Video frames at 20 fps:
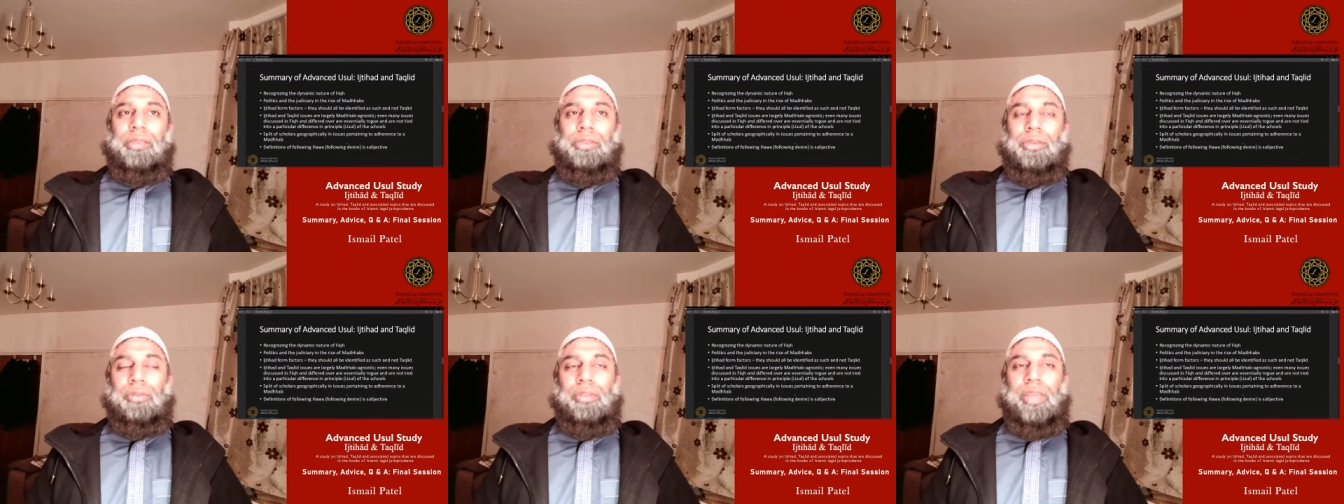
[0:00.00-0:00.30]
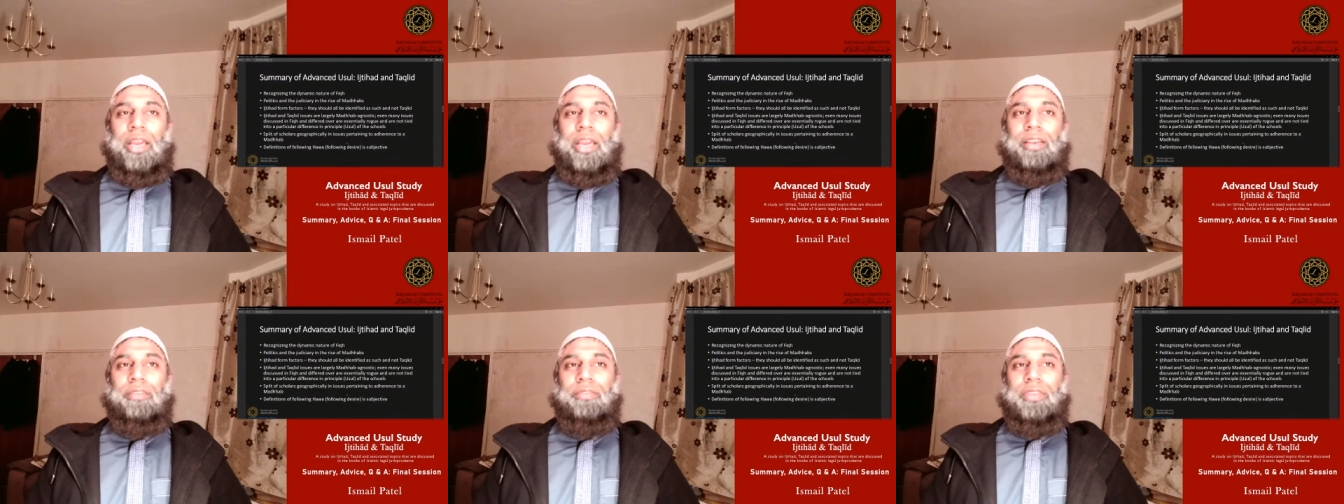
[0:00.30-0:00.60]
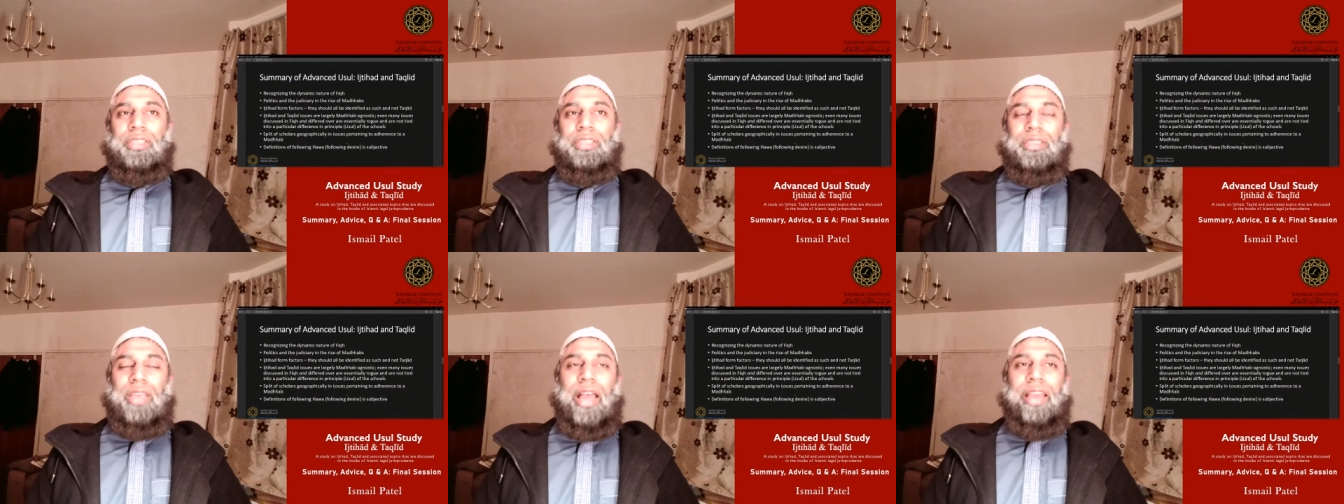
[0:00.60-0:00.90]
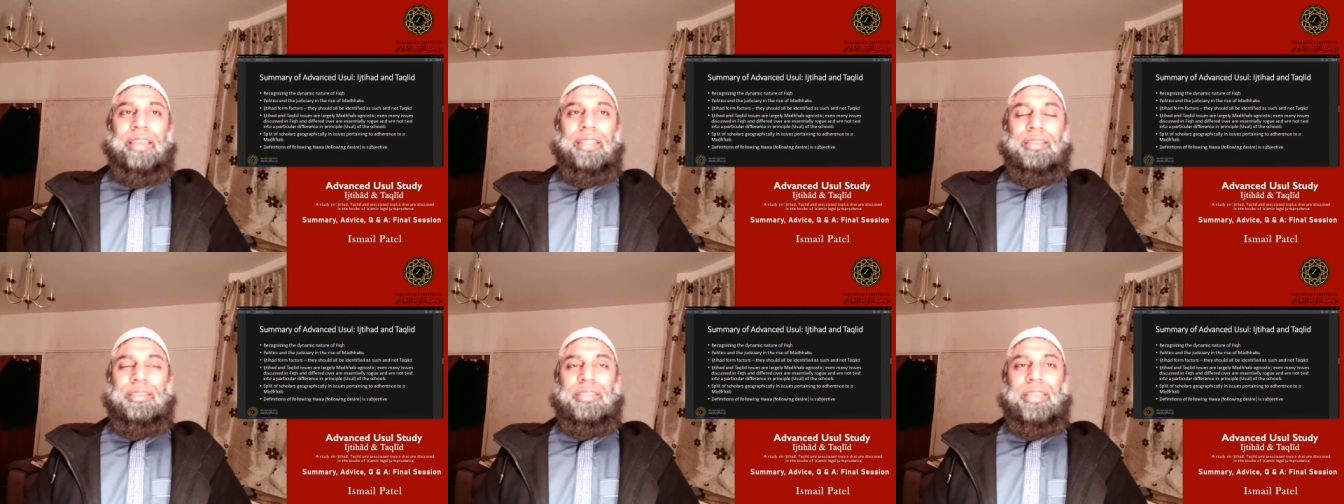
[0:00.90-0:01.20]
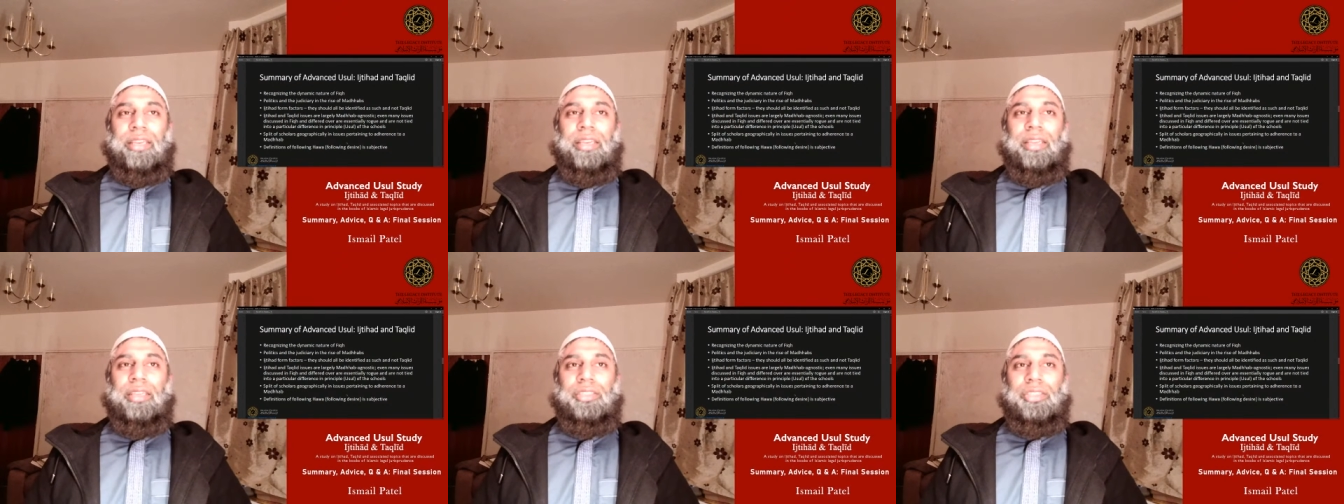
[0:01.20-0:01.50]
So the Hanafis either
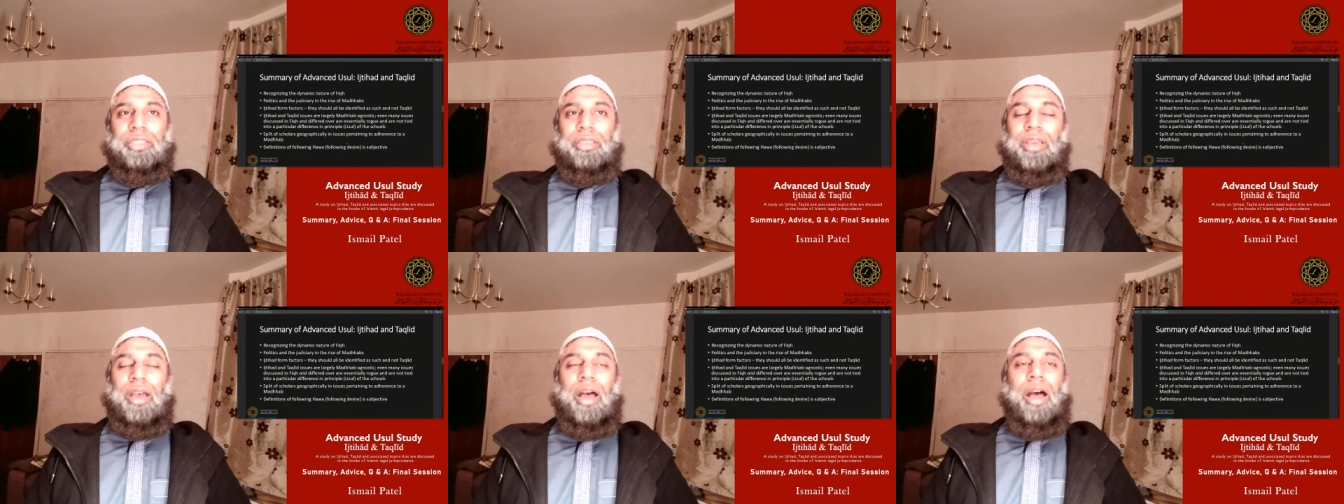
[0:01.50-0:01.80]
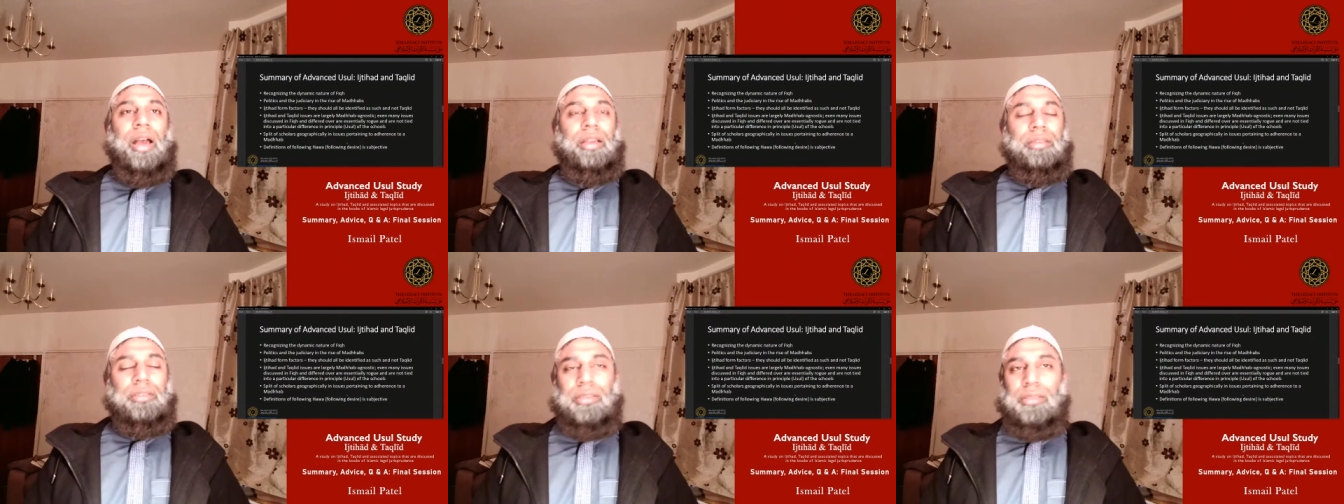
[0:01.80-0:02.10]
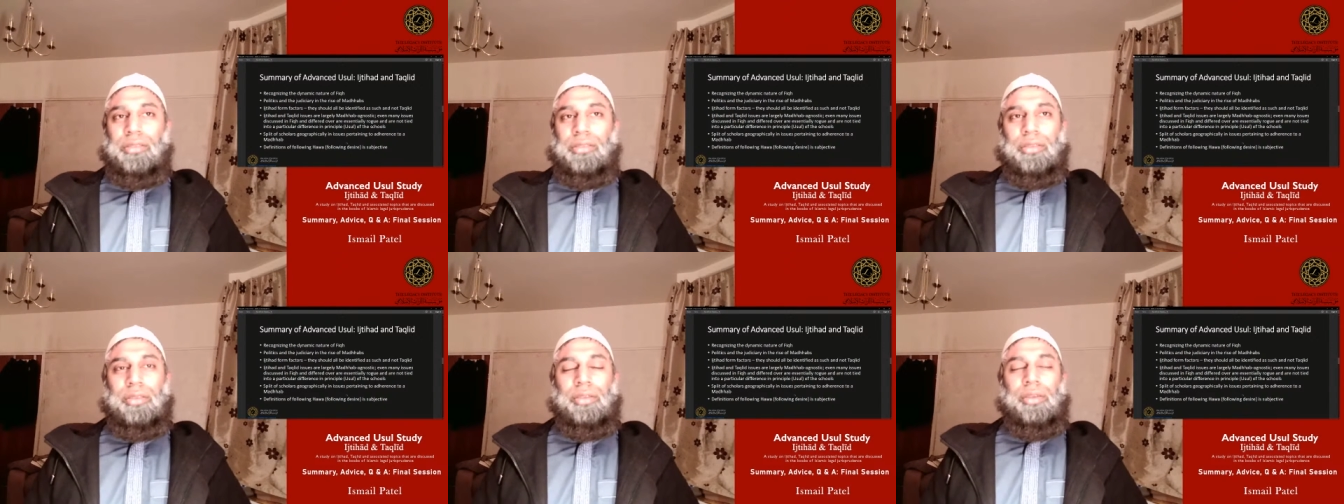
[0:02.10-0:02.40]
said that she can't,